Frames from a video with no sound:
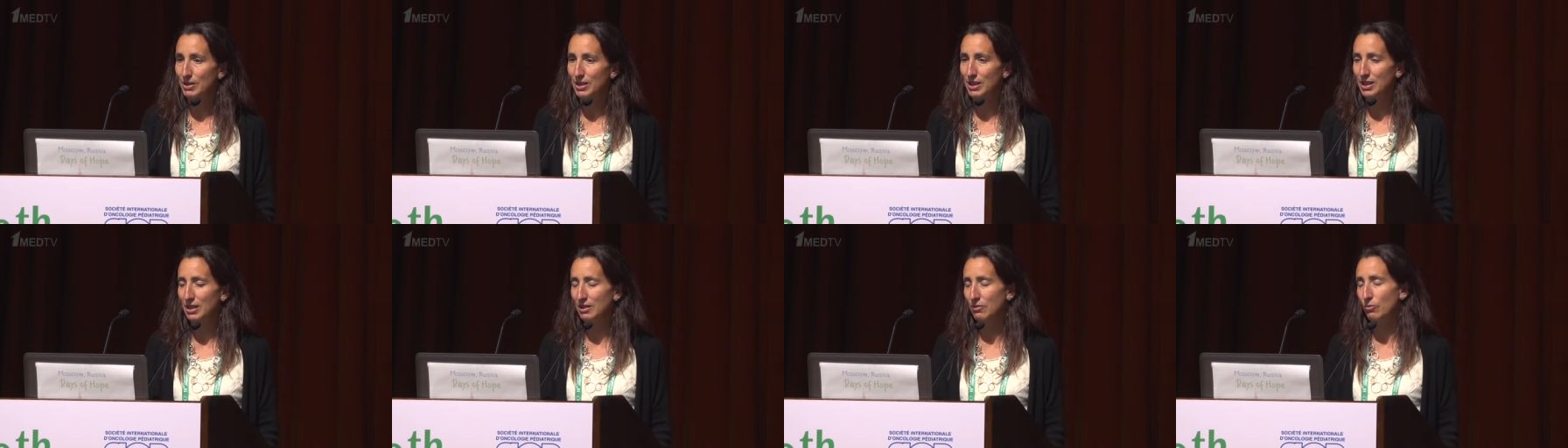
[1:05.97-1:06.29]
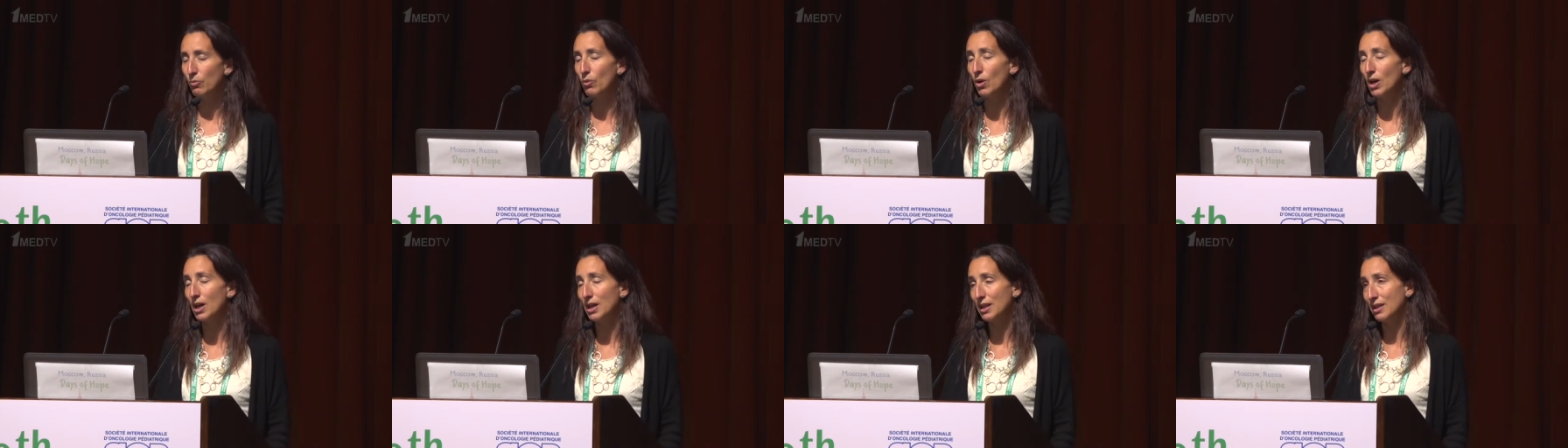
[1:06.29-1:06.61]
and
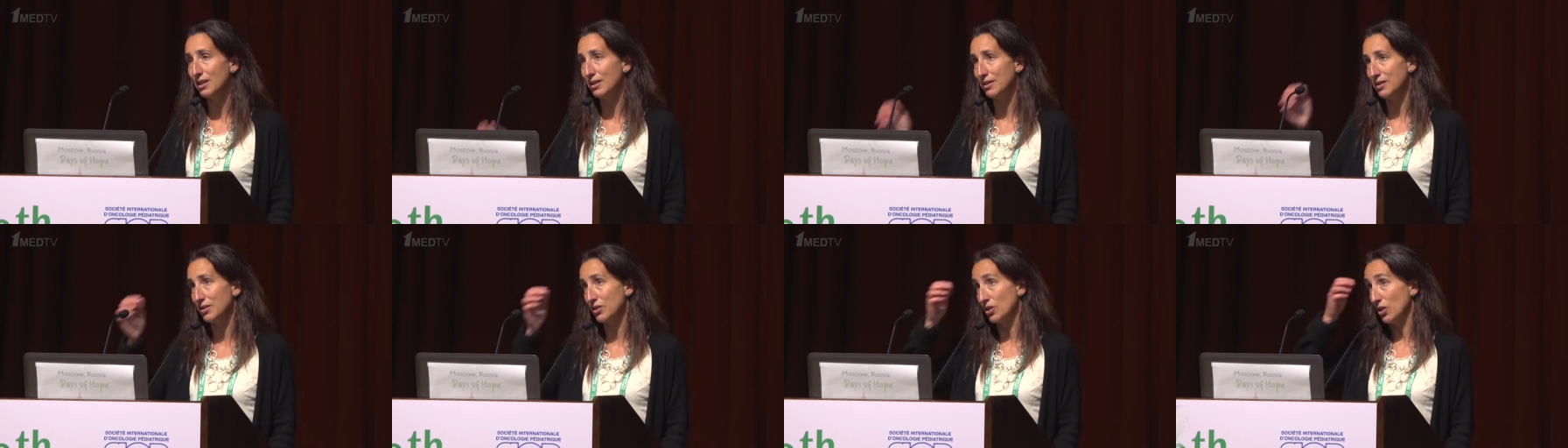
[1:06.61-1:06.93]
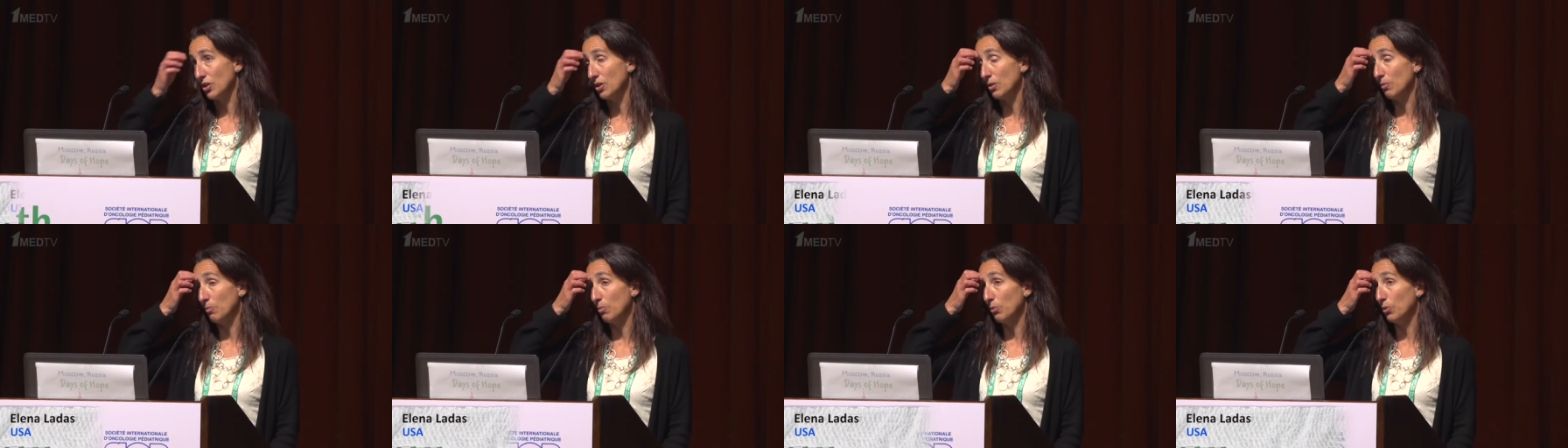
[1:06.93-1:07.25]
why these are
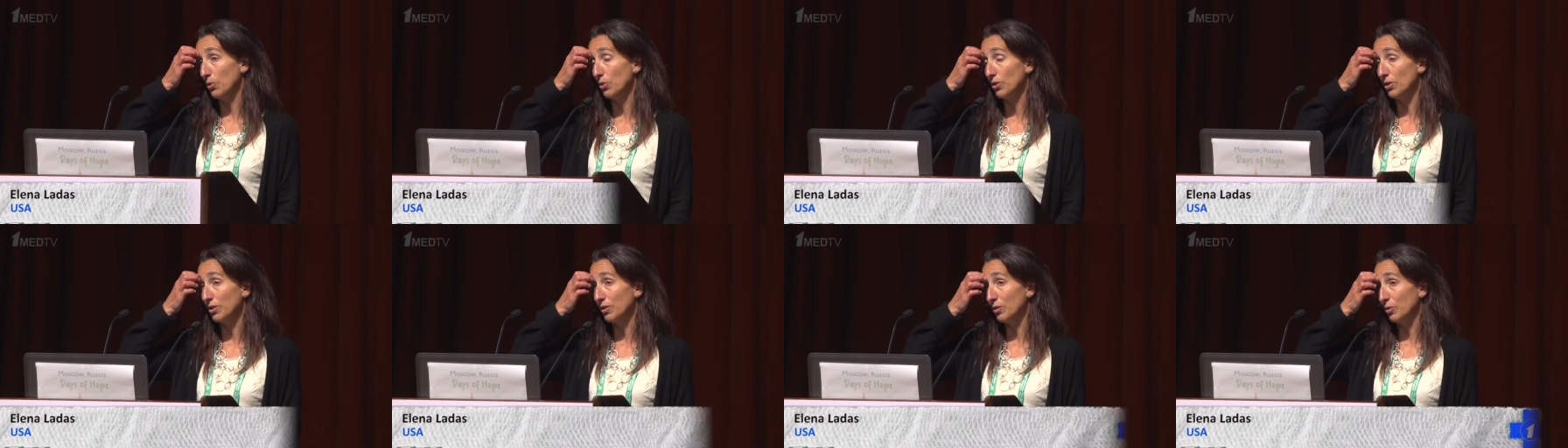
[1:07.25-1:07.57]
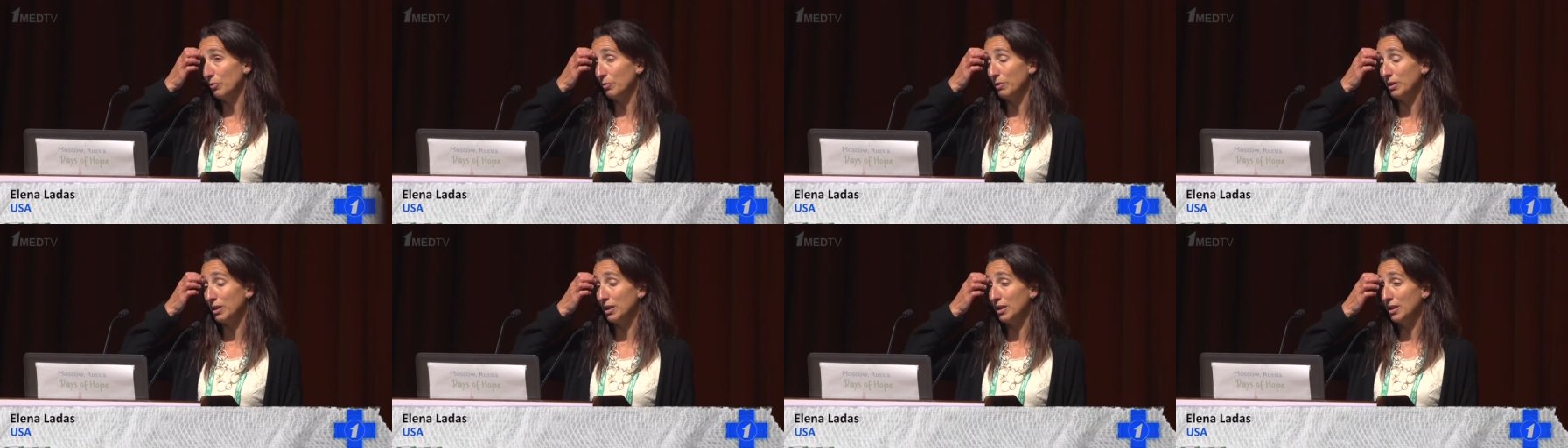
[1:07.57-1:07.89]
important will
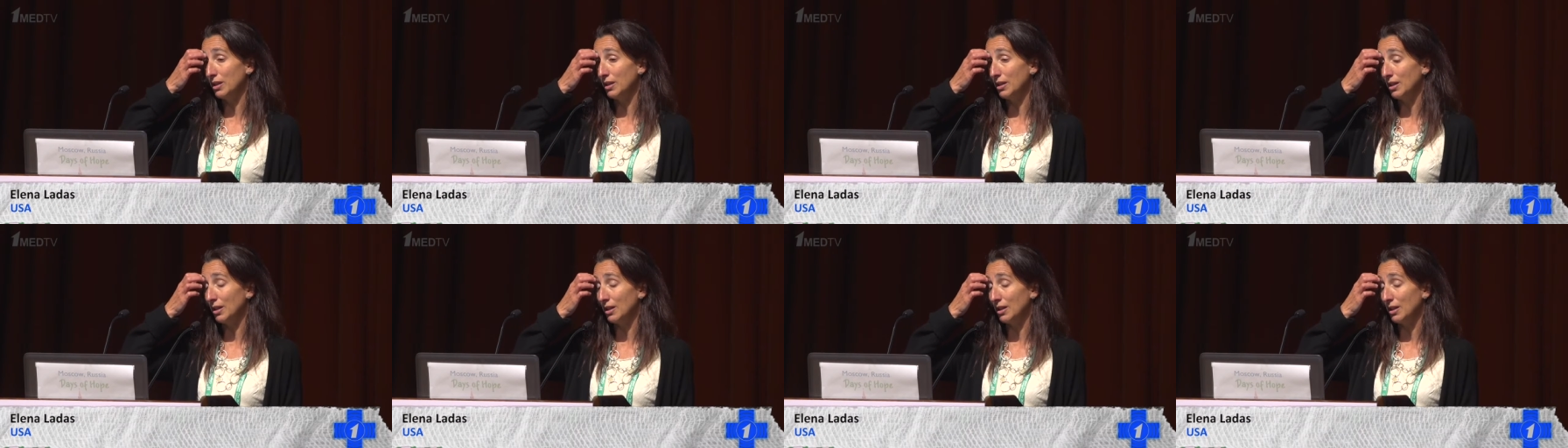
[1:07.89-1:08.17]
be